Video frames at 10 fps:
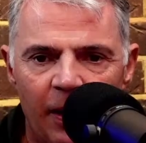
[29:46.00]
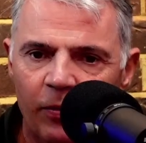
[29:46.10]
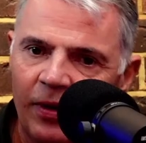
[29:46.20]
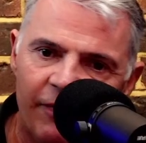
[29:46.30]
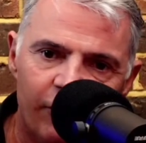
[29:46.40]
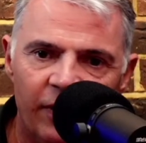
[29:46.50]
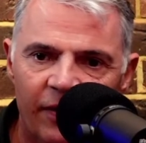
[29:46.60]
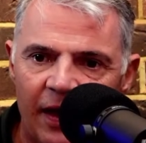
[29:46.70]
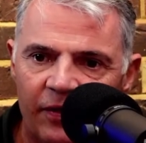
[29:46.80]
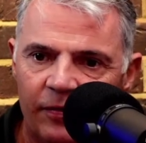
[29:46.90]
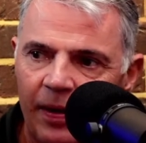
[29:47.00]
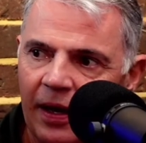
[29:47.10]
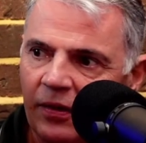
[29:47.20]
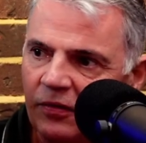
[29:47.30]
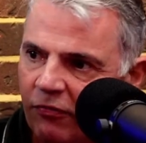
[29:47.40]
who have
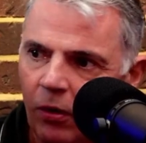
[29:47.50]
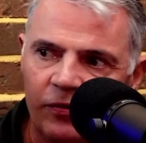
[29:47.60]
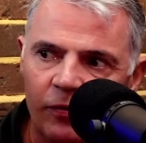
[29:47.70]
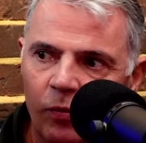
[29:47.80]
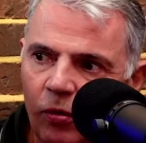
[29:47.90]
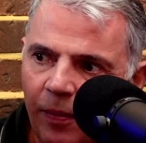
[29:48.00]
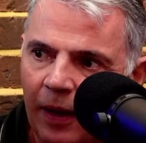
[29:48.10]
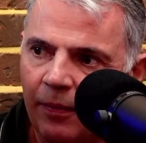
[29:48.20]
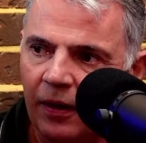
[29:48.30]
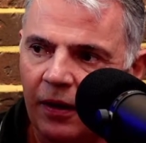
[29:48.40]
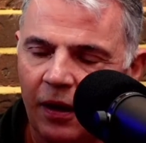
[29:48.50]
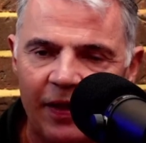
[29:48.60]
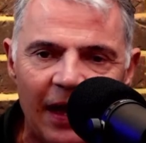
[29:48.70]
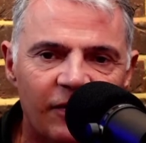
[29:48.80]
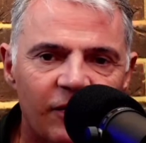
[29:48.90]
£40,000 rolls of wallpaper,
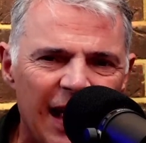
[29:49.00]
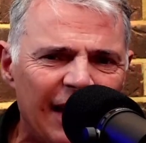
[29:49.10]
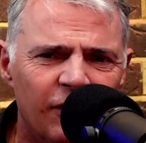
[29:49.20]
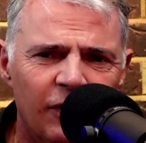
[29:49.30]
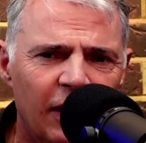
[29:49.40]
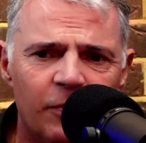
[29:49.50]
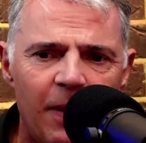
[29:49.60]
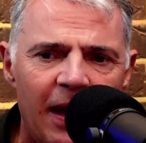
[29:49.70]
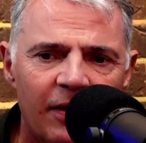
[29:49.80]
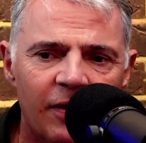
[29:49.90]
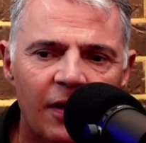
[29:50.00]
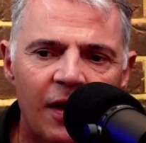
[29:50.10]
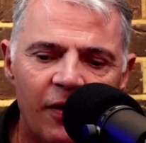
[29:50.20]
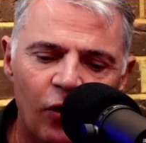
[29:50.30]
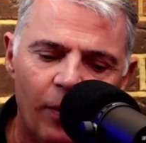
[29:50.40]
that's expect
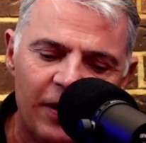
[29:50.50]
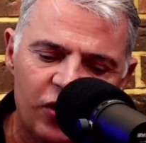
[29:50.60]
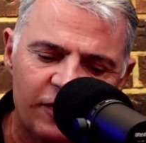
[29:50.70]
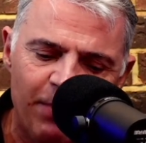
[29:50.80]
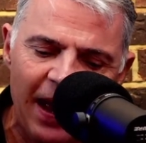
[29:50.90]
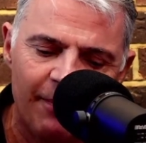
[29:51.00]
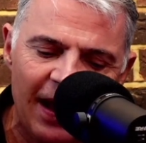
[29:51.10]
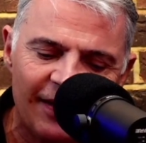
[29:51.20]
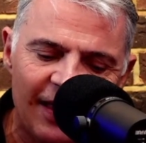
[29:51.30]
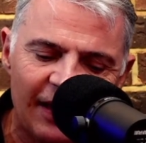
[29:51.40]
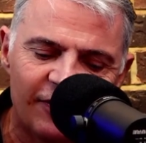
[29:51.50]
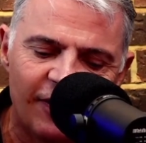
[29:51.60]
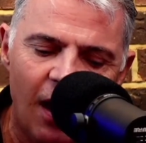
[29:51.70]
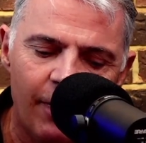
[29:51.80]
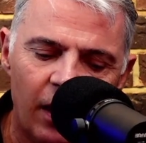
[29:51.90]
the norm. Just back to that
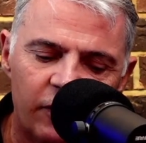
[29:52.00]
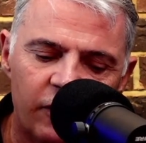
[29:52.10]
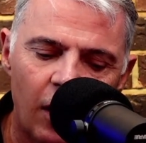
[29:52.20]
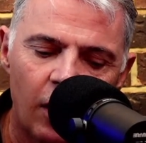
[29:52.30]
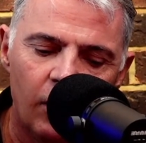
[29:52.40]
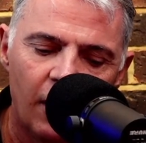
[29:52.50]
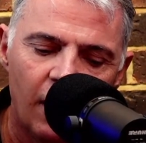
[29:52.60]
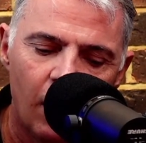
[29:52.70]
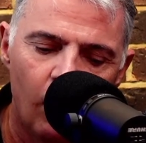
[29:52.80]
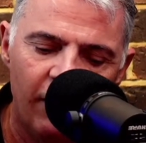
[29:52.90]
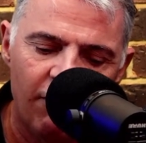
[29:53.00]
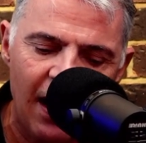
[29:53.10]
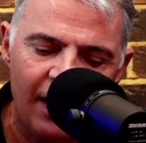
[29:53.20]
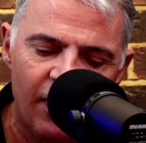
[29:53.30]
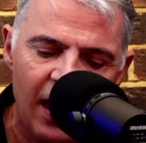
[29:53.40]
summer. So we
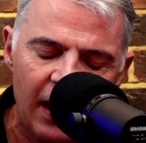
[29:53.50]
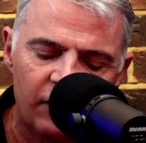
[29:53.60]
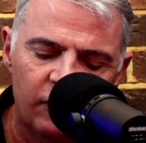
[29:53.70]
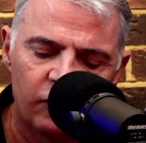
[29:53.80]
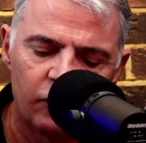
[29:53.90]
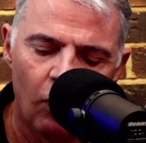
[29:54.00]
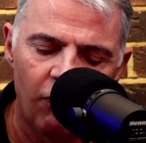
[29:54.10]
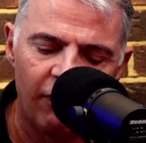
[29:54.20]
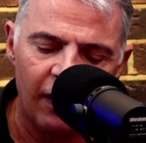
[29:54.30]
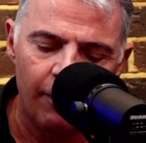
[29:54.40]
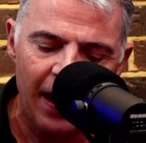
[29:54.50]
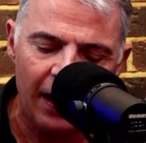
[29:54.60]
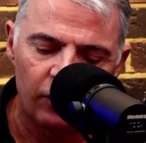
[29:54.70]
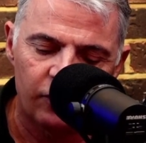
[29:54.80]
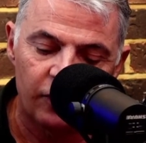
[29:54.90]
ran that story about